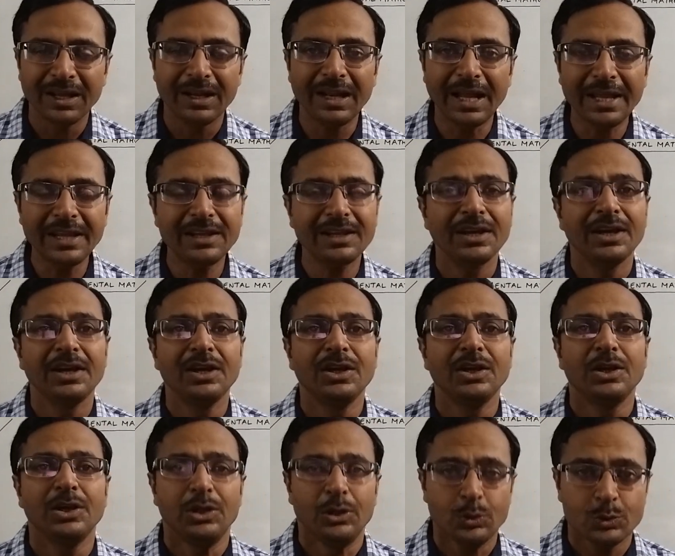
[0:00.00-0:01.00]

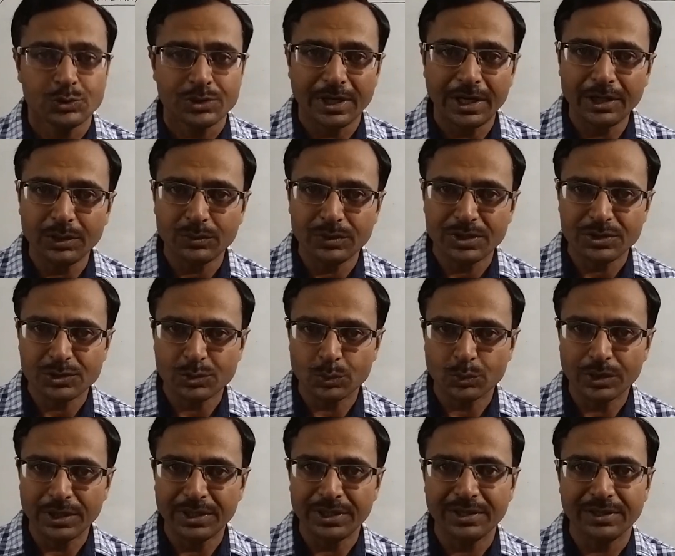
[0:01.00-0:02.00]
Like you say to the
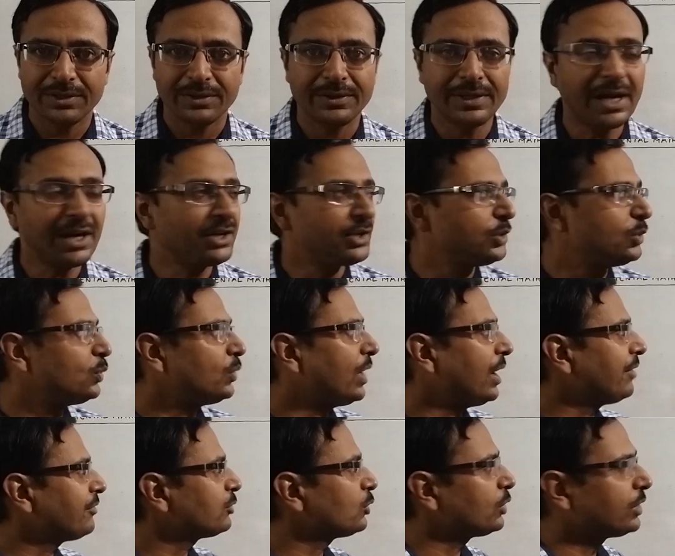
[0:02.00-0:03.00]
student that you
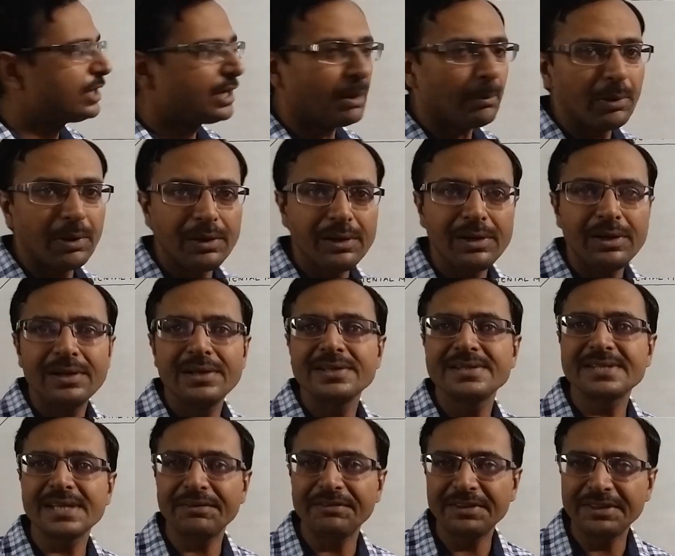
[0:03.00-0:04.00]
have to double
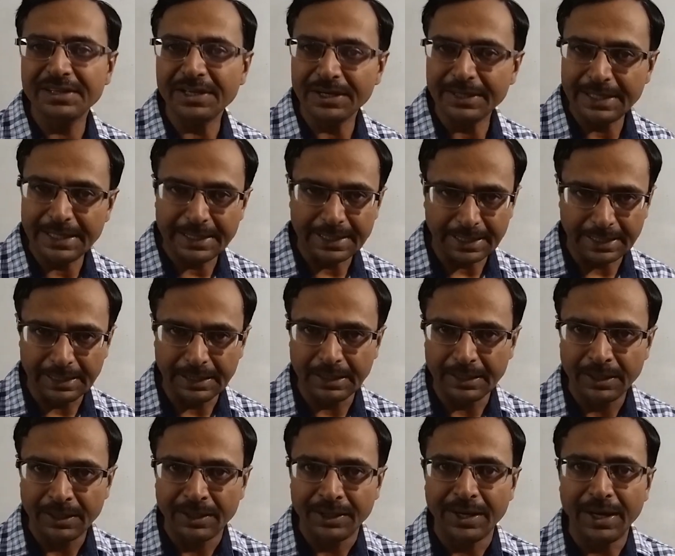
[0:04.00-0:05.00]

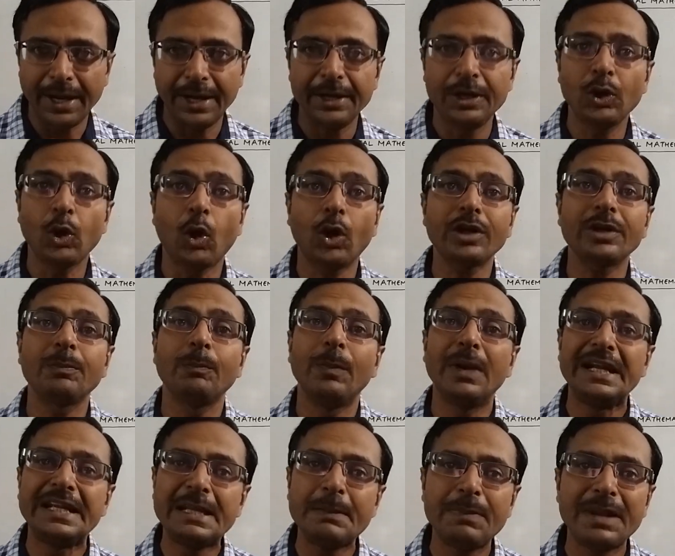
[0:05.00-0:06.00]
739 and not
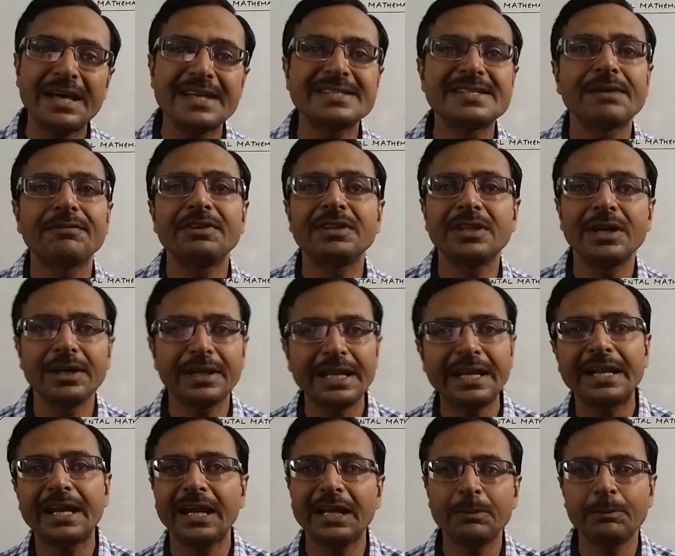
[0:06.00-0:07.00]
multiply
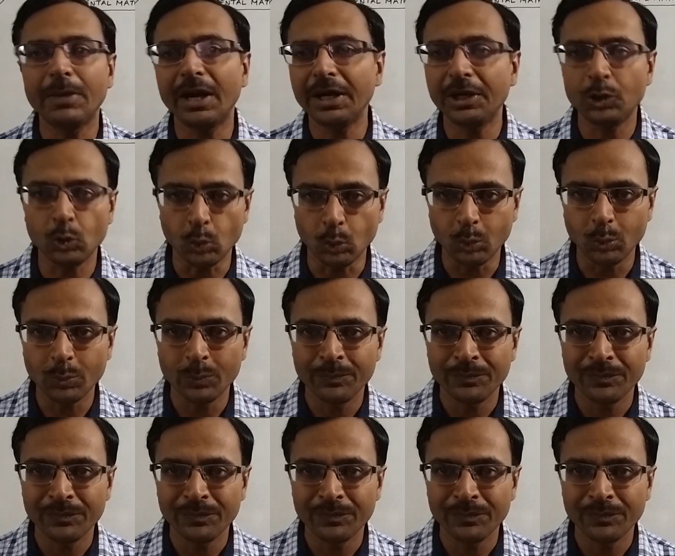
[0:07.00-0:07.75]
739 by 2.